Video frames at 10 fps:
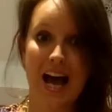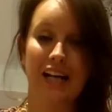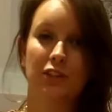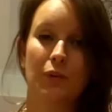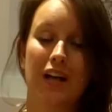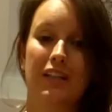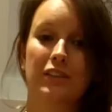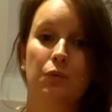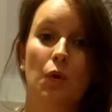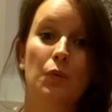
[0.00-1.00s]
as well as
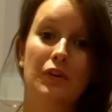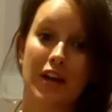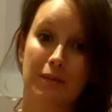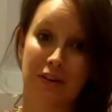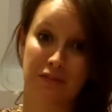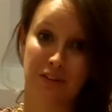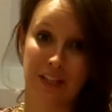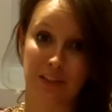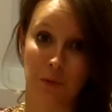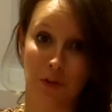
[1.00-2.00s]
what we recommend at
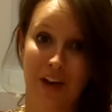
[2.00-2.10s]
Freelance World,